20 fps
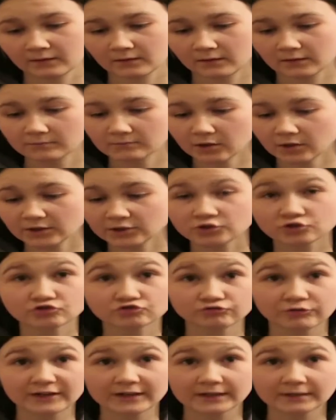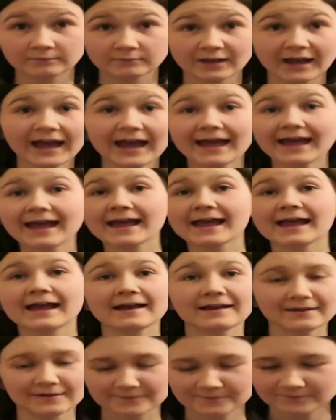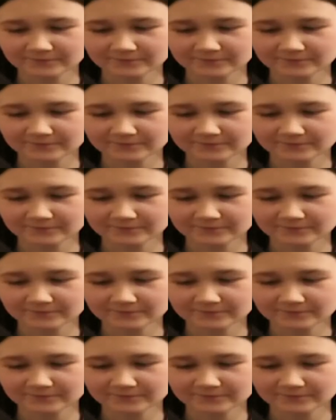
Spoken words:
Hermione screamed, ah!